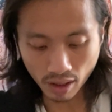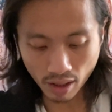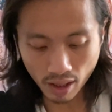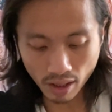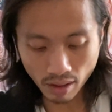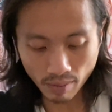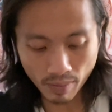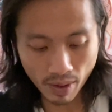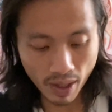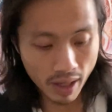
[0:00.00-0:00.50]
On
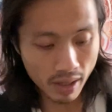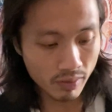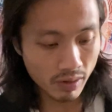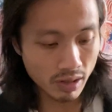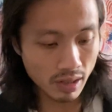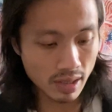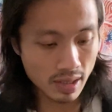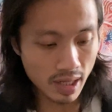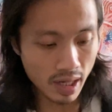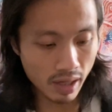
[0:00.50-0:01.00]
the bottom of
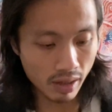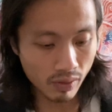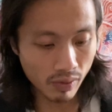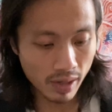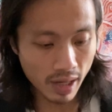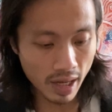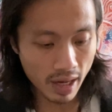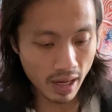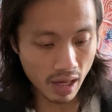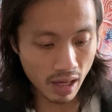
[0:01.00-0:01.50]
the deck, we
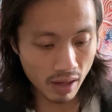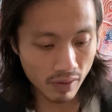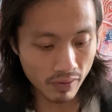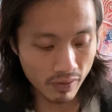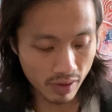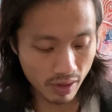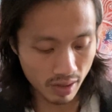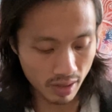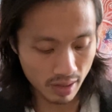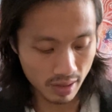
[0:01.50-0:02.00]
have,
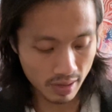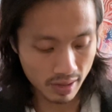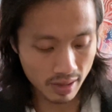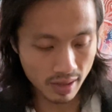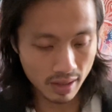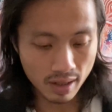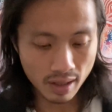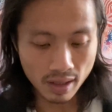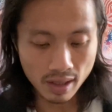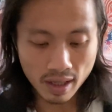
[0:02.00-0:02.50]

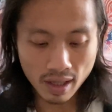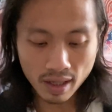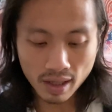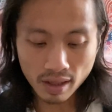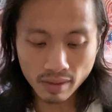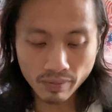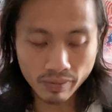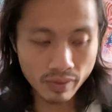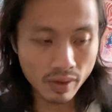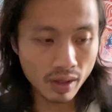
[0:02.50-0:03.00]
yeah,
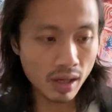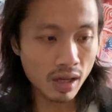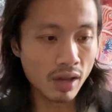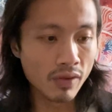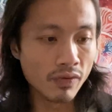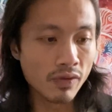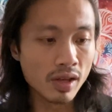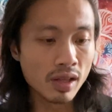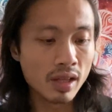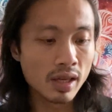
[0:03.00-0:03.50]
I
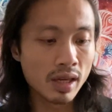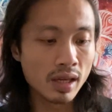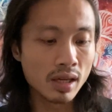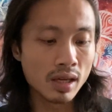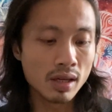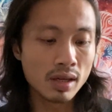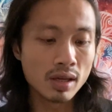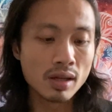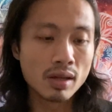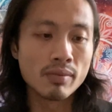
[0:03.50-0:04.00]
feel
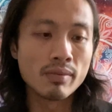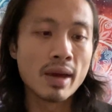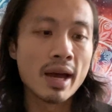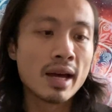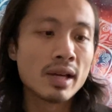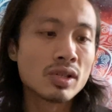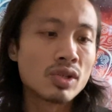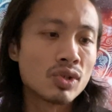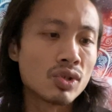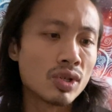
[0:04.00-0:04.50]
like
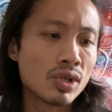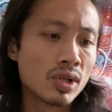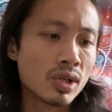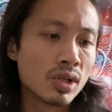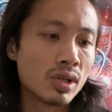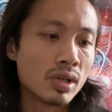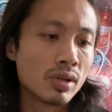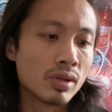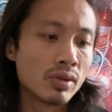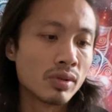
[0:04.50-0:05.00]

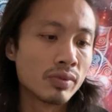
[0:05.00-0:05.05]
master.